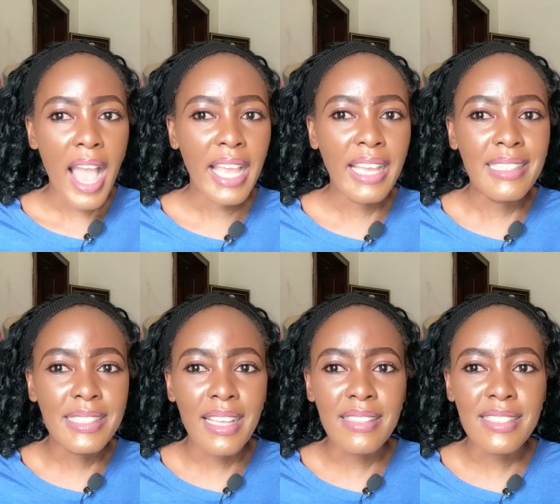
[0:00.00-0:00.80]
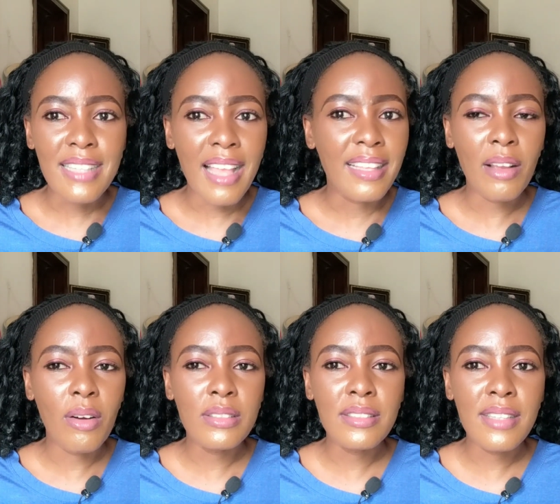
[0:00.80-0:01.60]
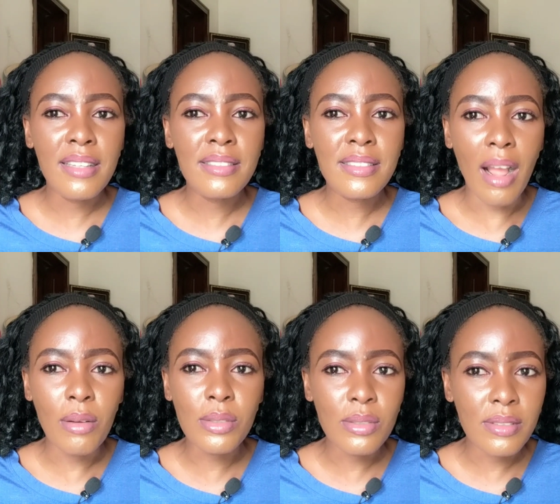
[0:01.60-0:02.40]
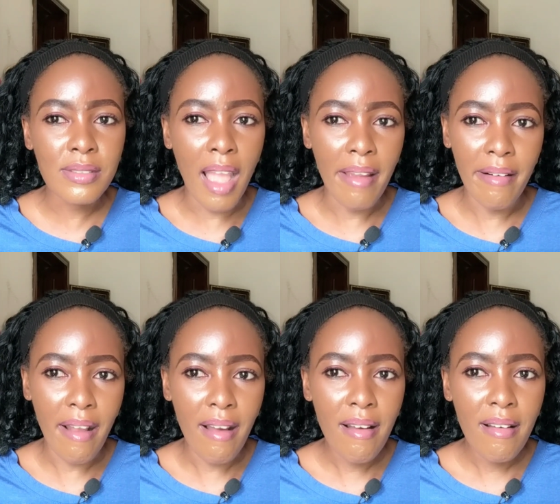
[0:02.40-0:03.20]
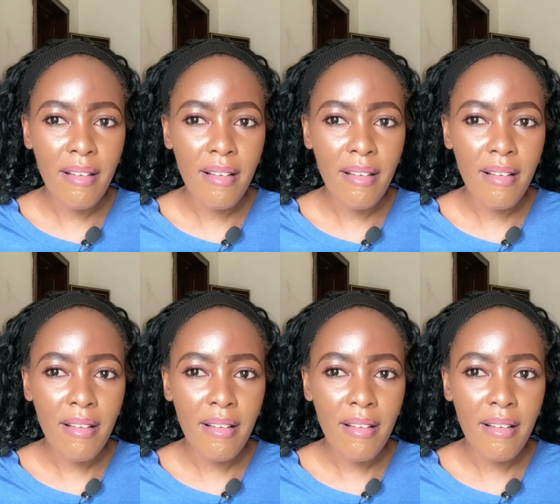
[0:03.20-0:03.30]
IELTS is like 100,000 naira.